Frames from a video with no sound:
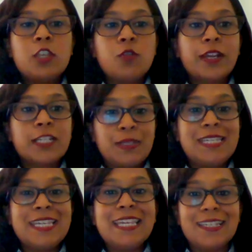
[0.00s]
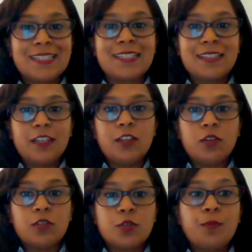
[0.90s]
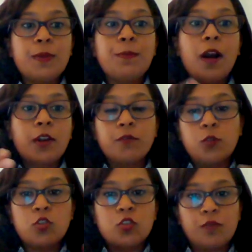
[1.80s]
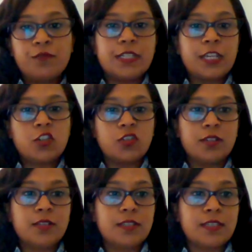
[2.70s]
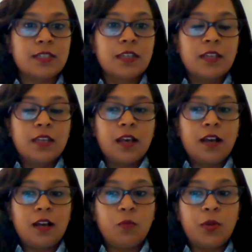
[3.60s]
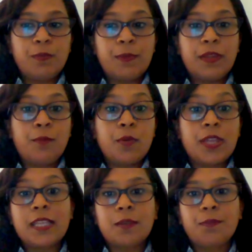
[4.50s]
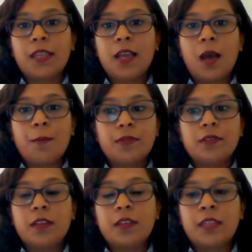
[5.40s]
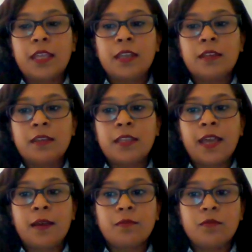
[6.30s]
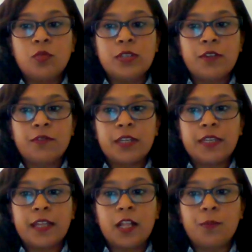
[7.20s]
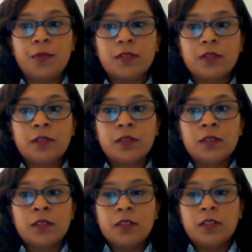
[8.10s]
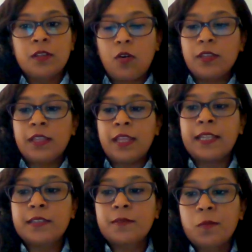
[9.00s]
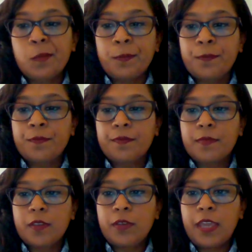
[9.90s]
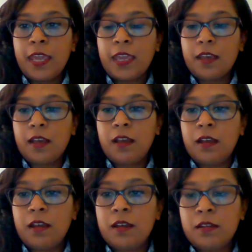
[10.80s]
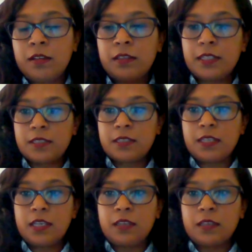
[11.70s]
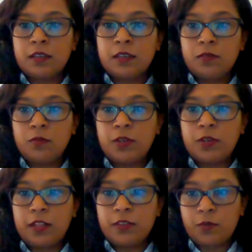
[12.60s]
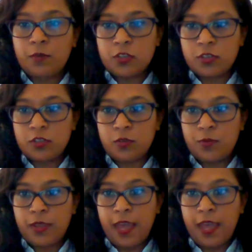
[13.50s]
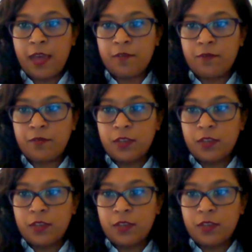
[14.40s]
expertise, so be part of those conversations when people are bringing something up. And then, yeah, would definitely help on that. Okay, let's see. What other questions do we have?